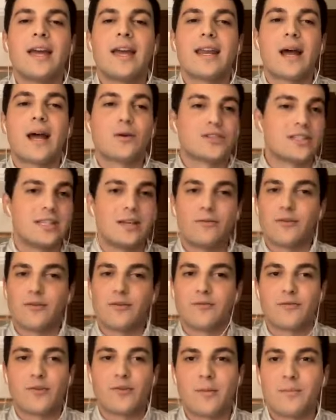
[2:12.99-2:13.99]
and how is it
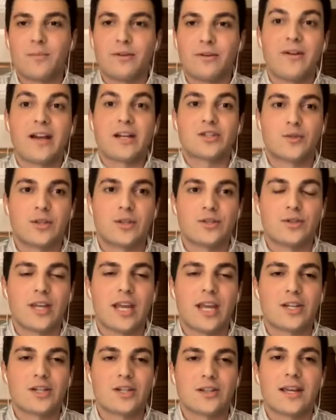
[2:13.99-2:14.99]
different from professional
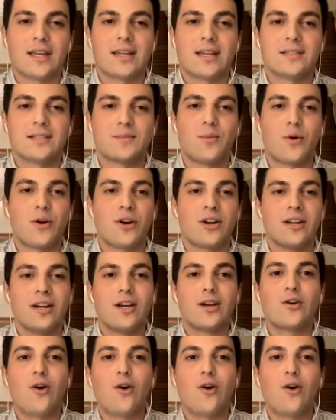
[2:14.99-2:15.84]
education that is more